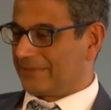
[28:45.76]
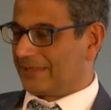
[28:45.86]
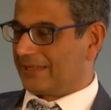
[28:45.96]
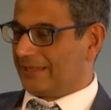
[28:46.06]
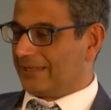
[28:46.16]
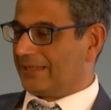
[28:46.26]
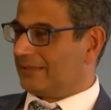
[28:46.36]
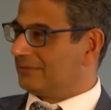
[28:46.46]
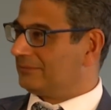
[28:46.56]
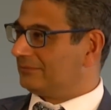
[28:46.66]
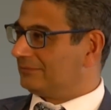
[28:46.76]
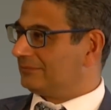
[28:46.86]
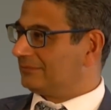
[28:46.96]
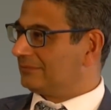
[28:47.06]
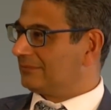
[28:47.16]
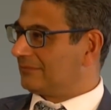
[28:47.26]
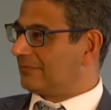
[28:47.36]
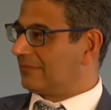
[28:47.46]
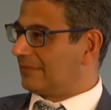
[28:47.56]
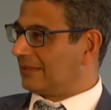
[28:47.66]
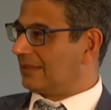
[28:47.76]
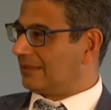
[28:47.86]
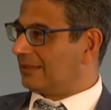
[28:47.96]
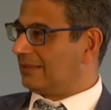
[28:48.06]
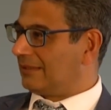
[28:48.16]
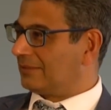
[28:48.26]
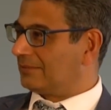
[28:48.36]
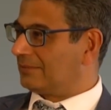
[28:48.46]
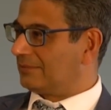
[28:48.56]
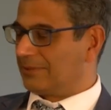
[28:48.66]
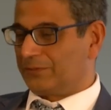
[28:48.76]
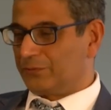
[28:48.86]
People don't appreciate the work that's put into that kind of piece.